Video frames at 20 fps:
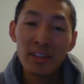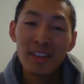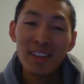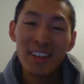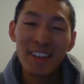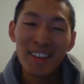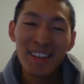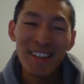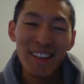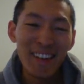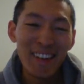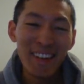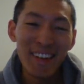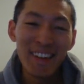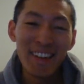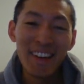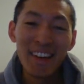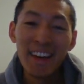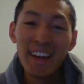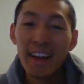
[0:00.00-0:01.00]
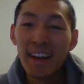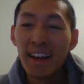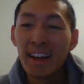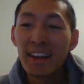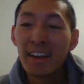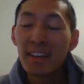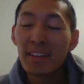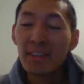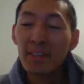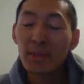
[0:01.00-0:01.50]
Um,
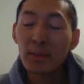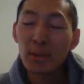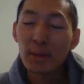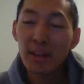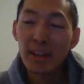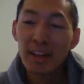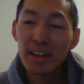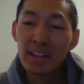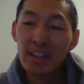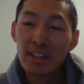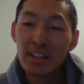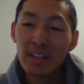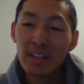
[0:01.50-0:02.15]
briefly.